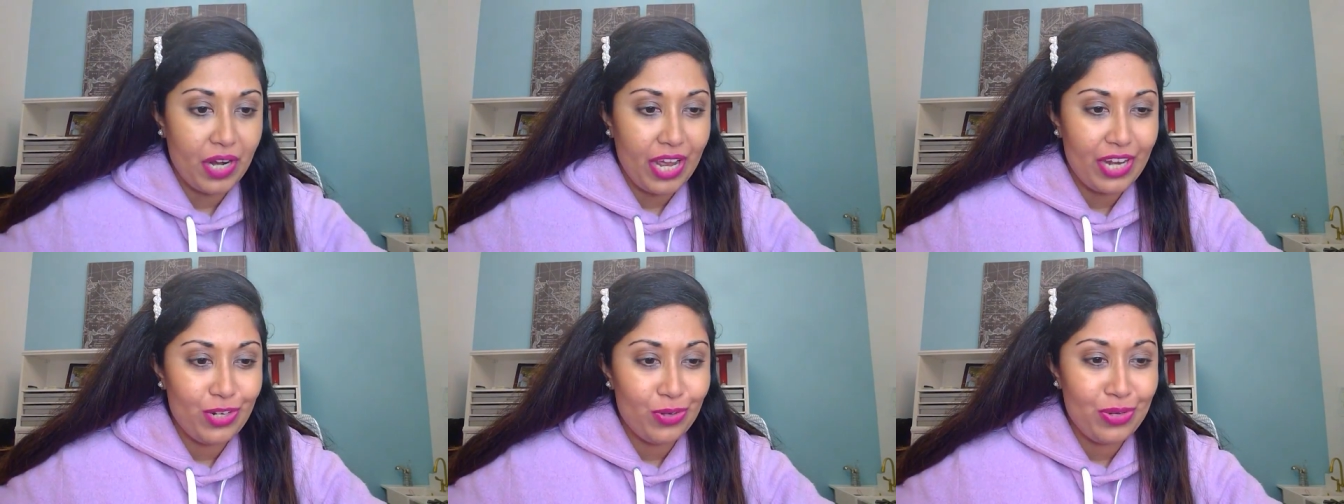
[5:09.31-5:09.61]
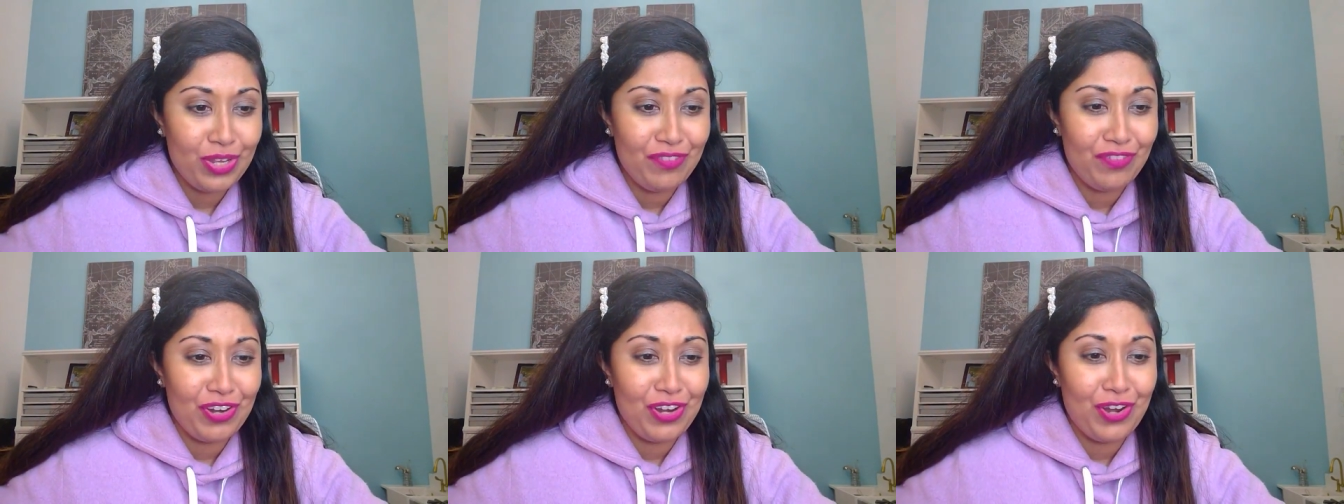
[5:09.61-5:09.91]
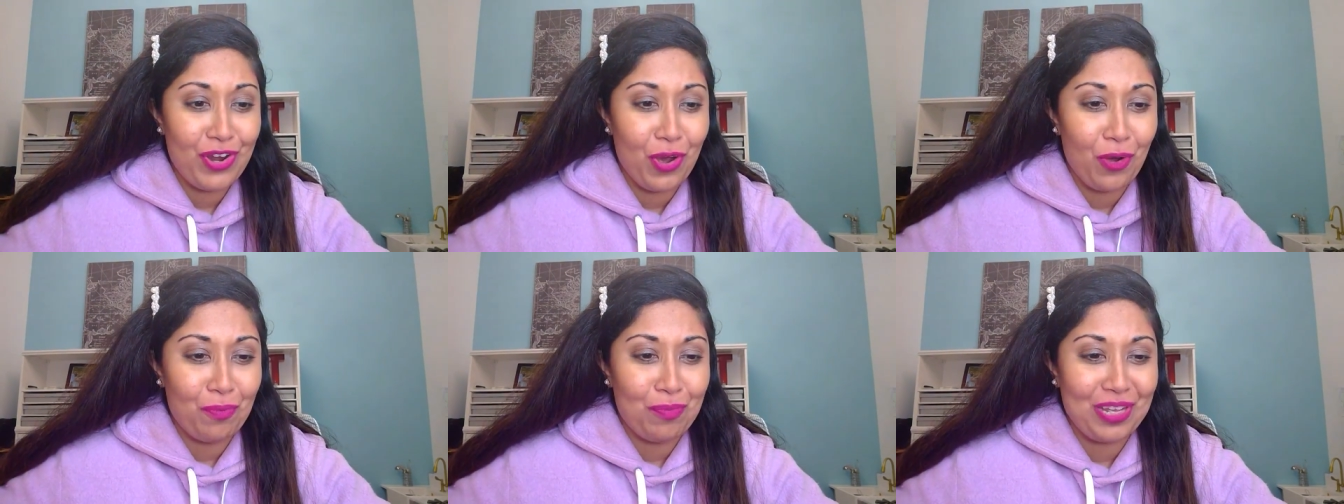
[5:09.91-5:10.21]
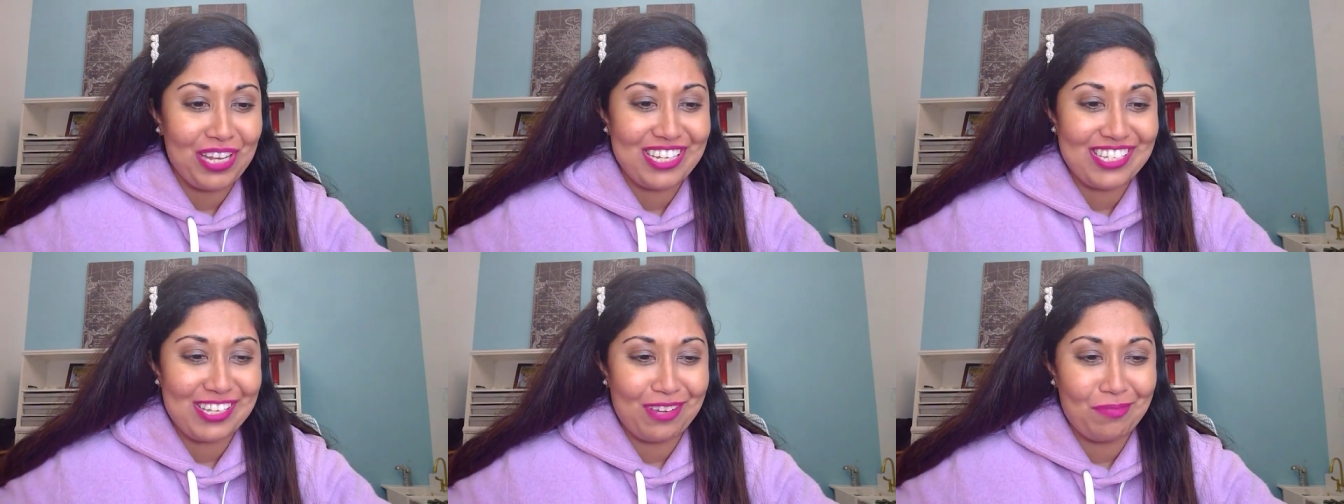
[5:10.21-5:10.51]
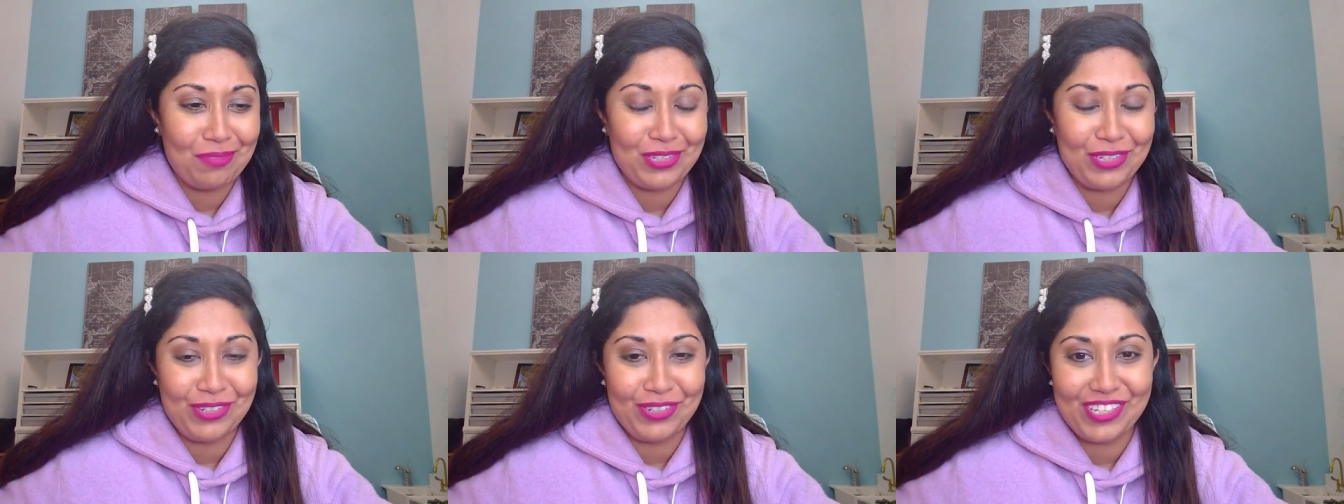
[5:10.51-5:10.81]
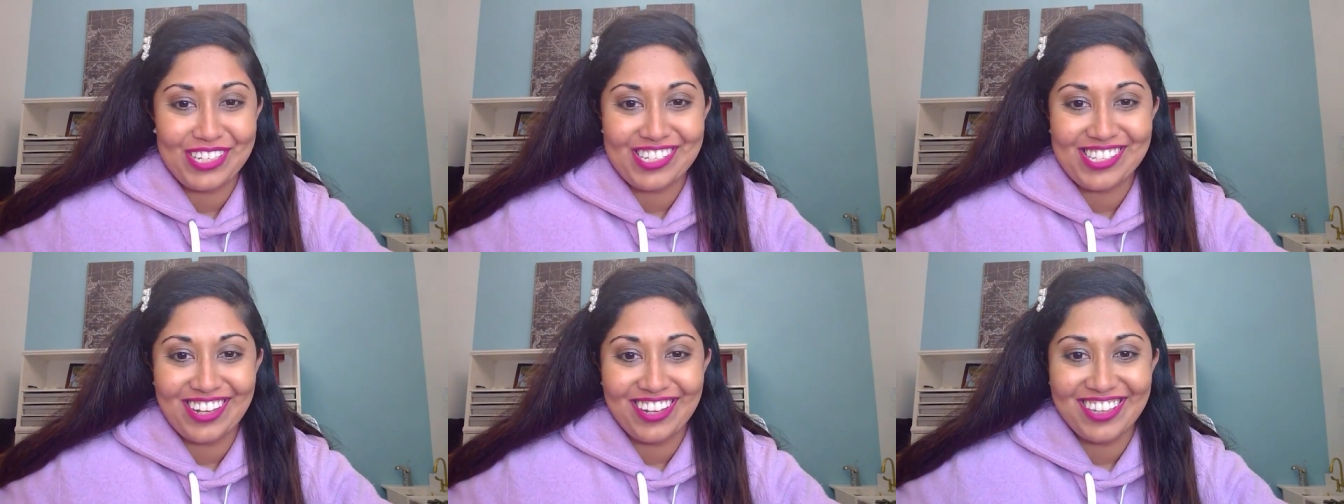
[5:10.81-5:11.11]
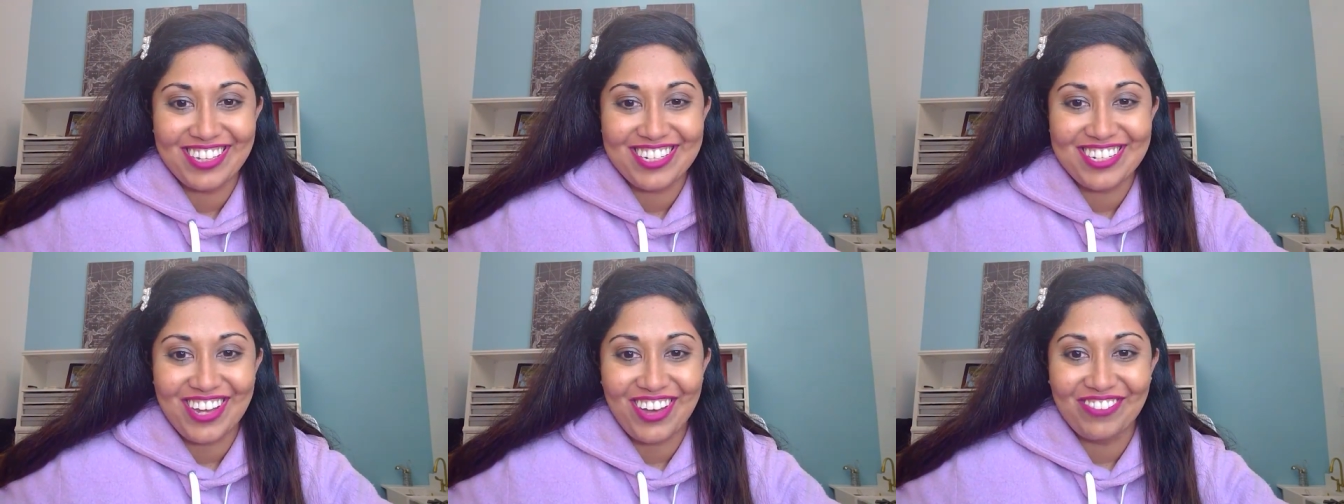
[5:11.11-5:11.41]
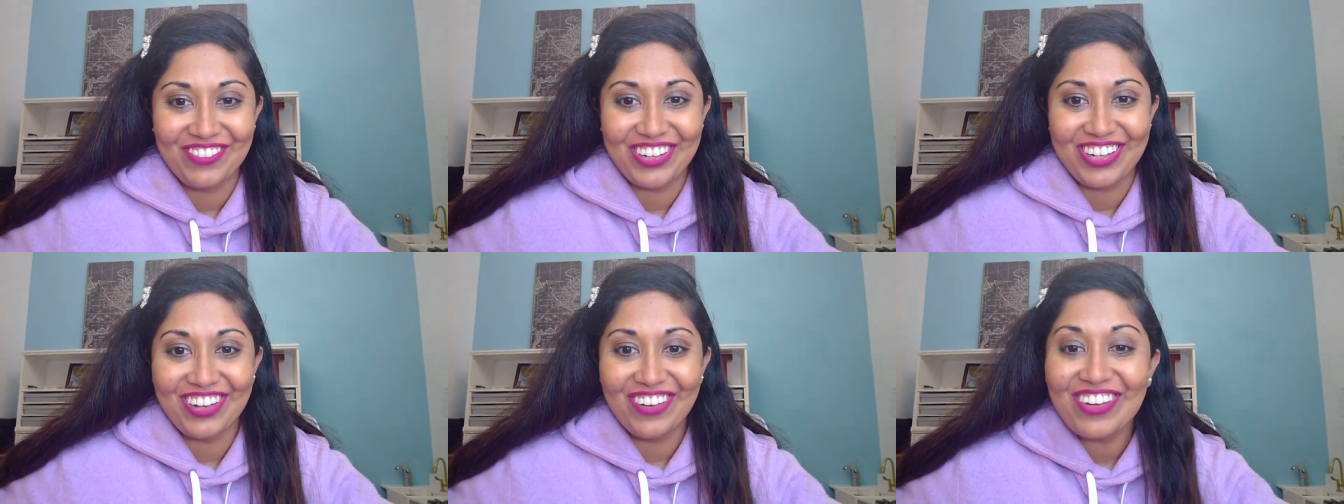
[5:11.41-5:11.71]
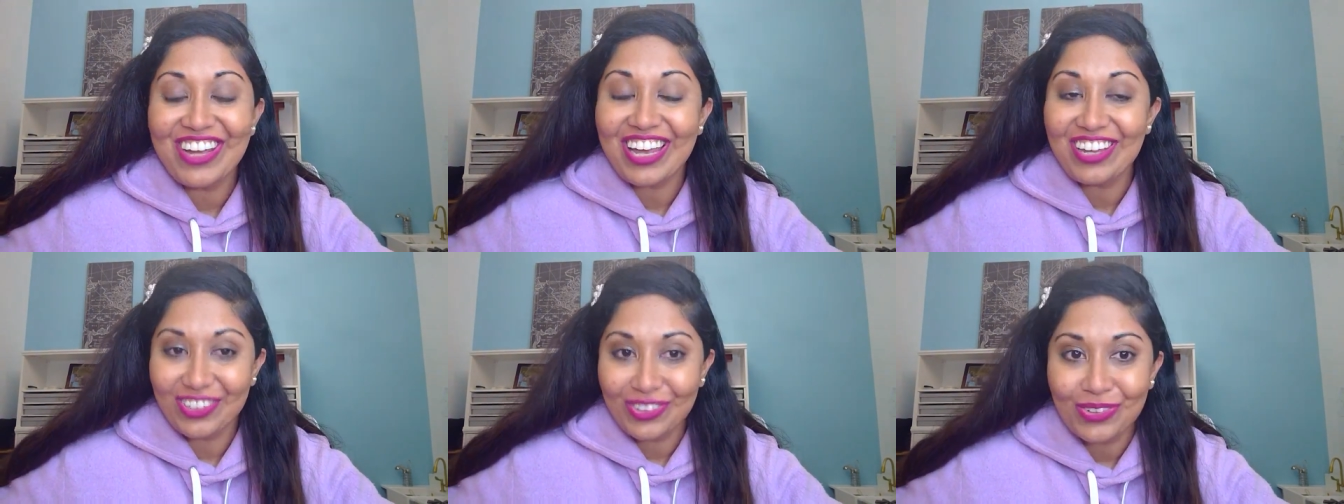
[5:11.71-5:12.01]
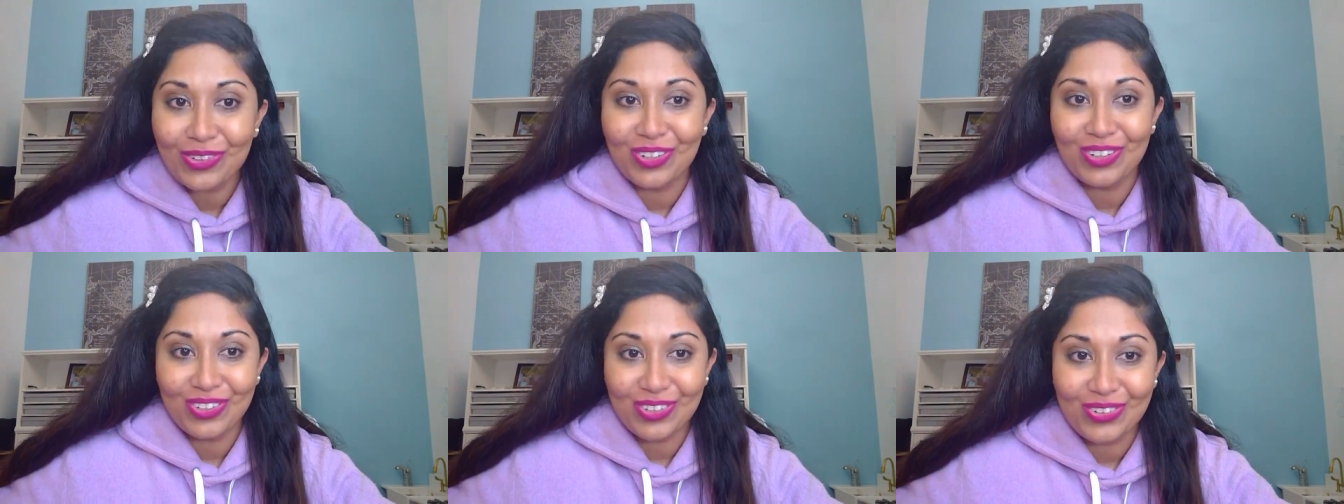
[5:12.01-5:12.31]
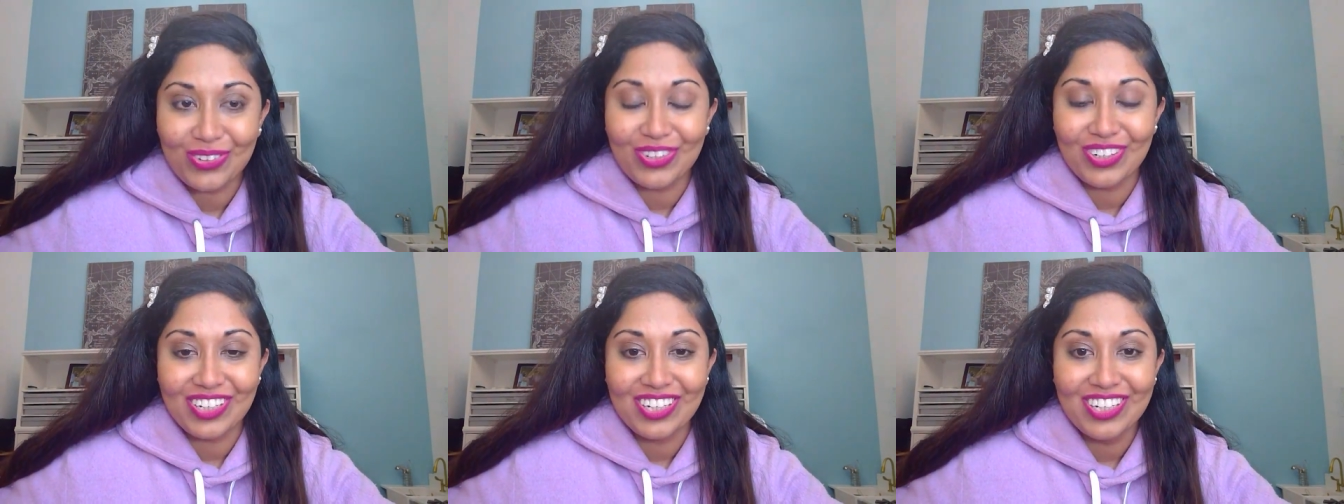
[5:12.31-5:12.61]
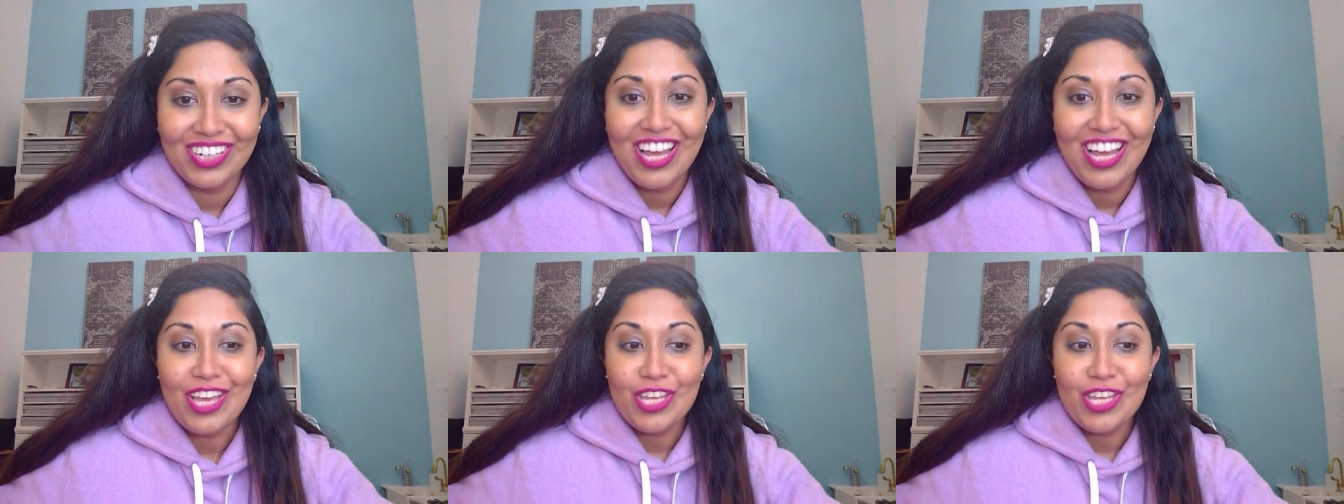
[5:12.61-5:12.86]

I don't even know because I'm clueless on the topic. Okay, cool, cool.